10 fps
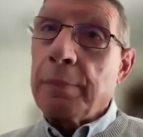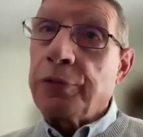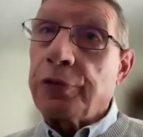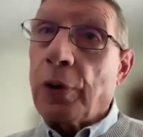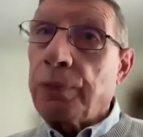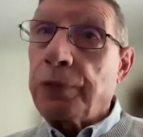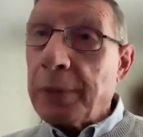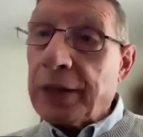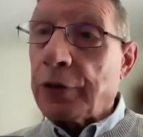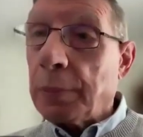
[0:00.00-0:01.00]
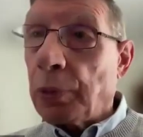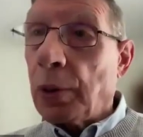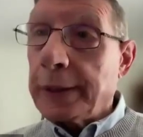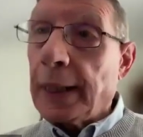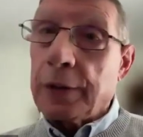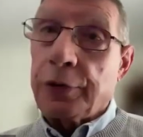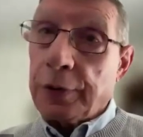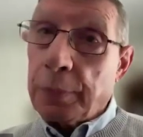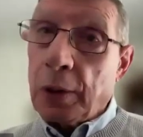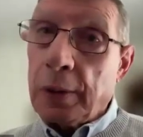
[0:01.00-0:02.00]
So from that standpoint, yeah, it's
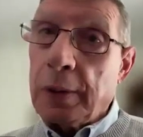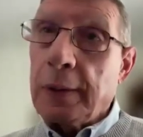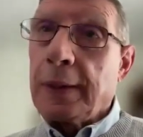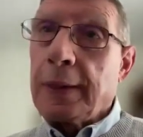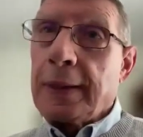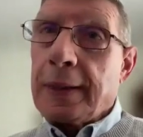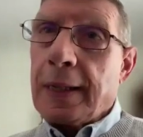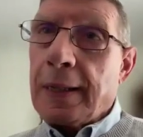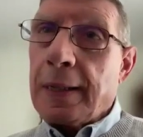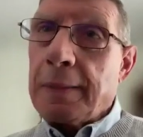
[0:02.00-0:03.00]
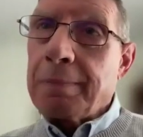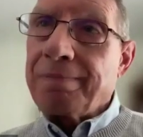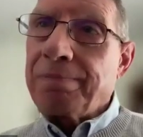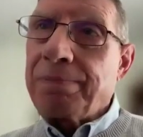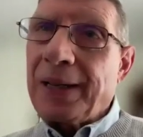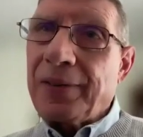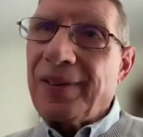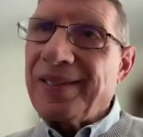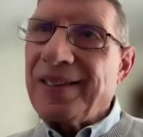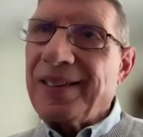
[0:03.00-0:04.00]
similar. But
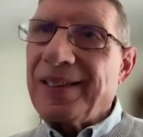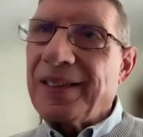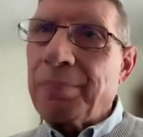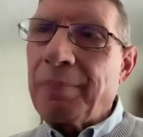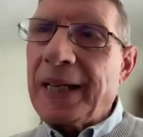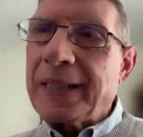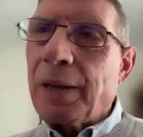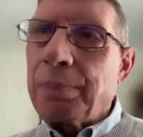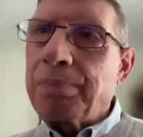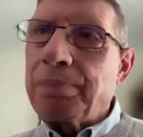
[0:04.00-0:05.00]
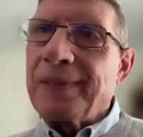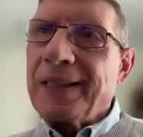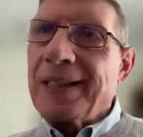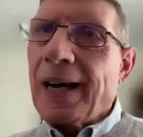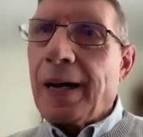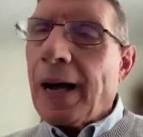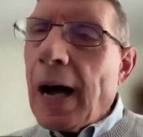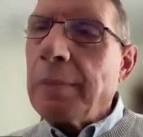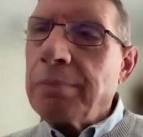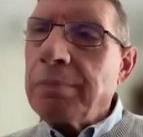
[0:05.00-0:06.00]
the makeup,
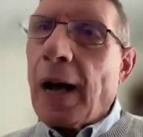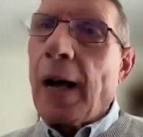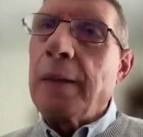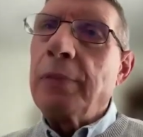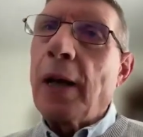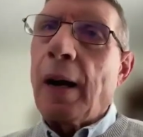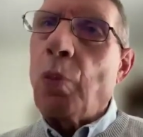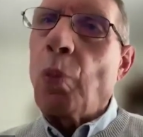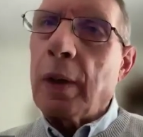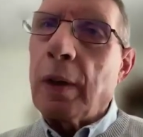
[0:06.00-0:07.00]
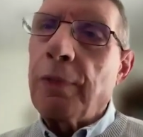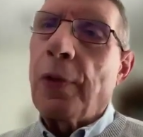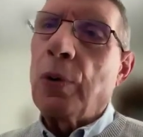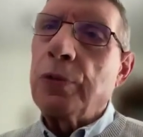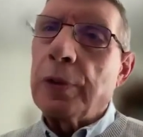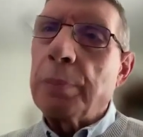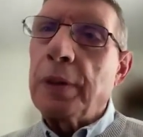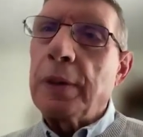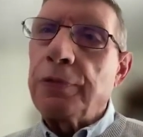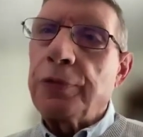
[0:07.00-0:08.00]
I'm not one of those that
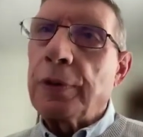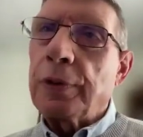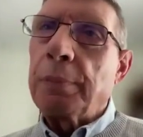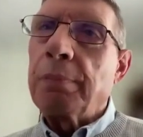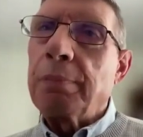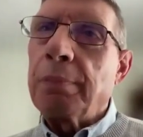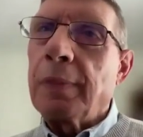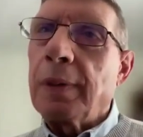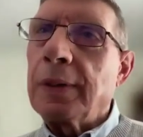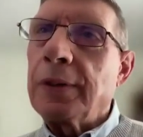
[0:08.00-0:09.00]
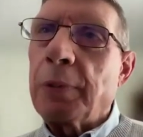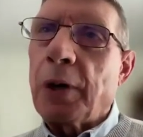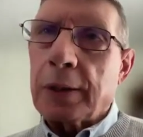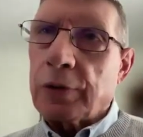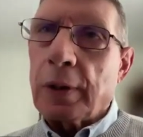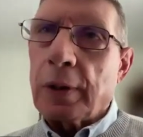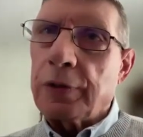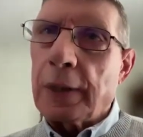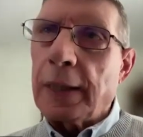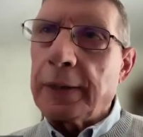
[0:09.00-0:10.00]
believes the market's going to
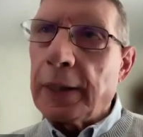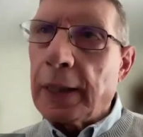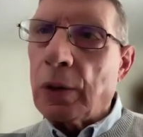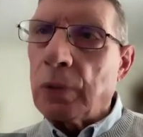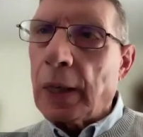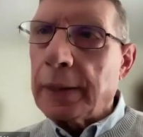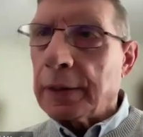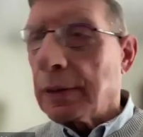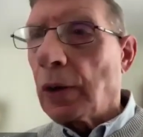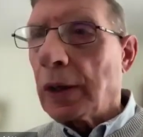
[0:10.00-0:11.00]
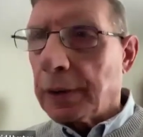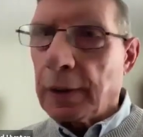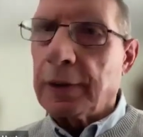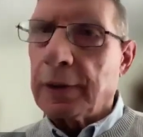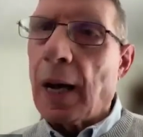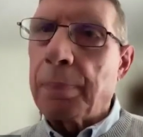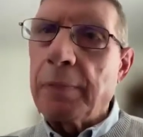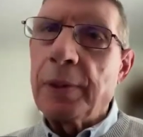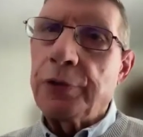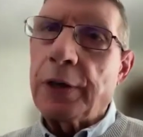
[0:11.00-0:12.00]
stay narrow right to the top. I've
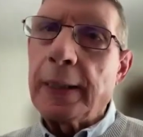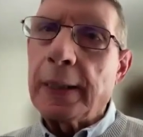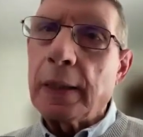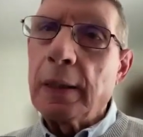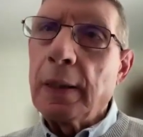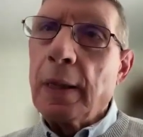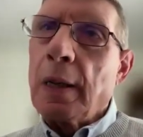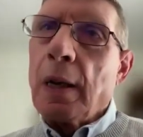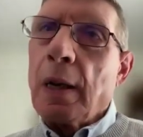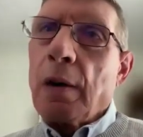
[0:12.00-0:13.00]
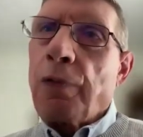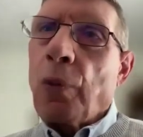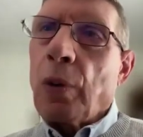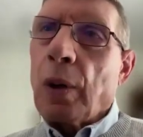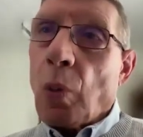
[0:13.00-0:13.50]
been saying for a